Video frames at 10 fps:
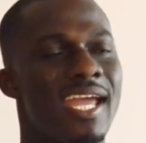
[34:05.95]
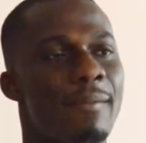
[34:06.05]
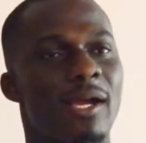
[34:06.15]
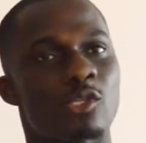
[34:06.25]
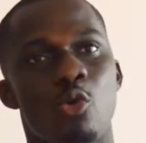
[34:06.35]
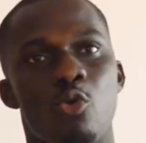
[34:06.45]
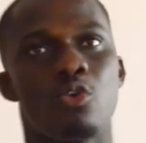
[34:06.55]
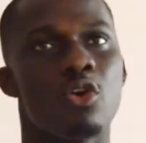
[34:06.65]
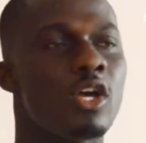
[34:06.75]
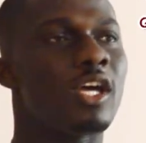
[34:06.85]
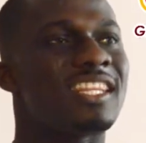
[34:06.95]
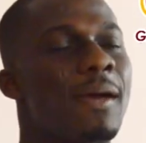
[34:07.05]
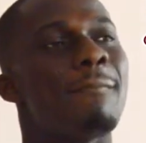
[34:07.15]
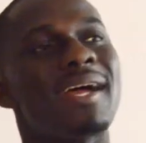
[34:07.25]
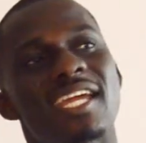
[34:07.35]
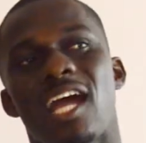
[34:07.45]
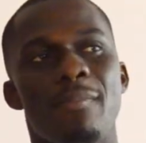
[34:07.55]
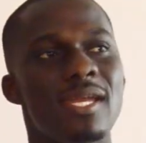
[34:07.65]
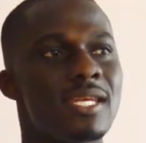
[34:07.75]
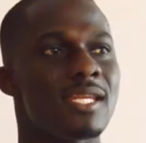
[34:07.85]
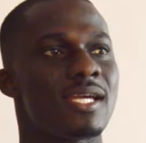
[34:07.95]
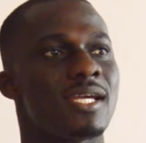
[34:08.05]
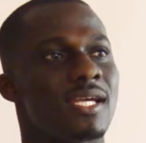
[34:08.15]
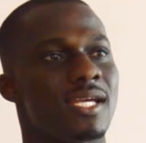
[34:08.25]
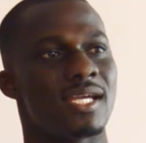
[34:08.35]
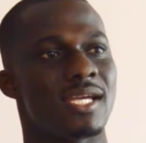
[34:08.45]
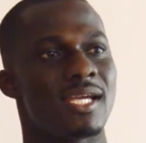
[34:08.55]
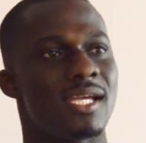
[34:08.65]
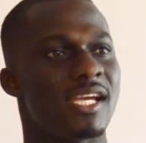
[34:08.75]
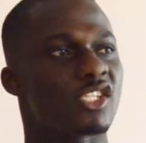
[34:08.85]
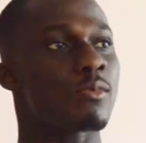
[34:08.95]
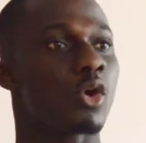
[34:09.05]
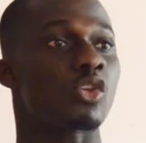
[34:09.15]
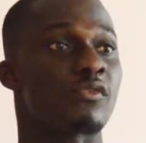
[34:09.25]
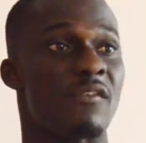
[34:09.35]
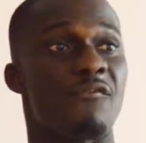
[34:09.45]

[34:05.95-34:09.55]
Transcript: But the money coming is not because of the